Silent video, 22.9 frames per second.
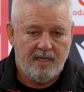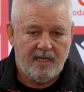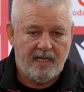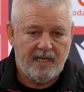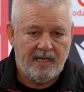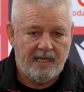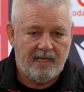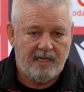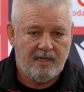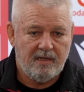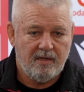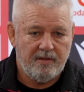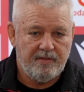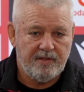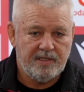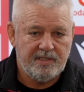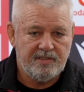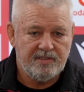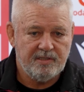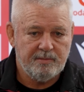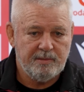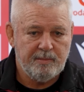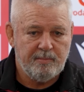Uh, I think
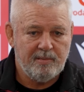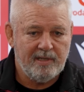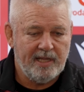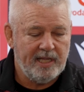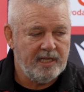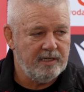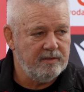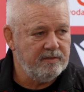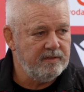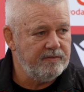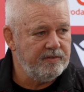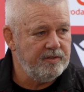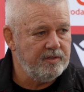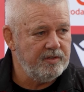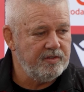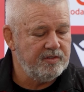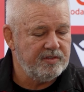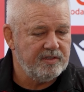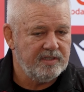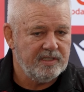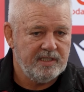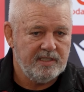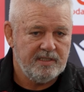he's going to be a player of the
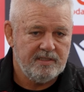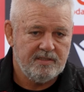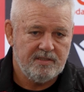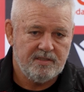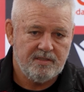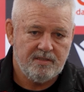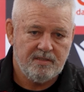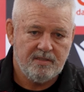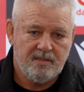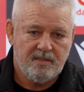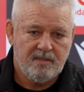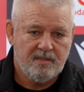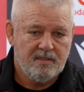future. He's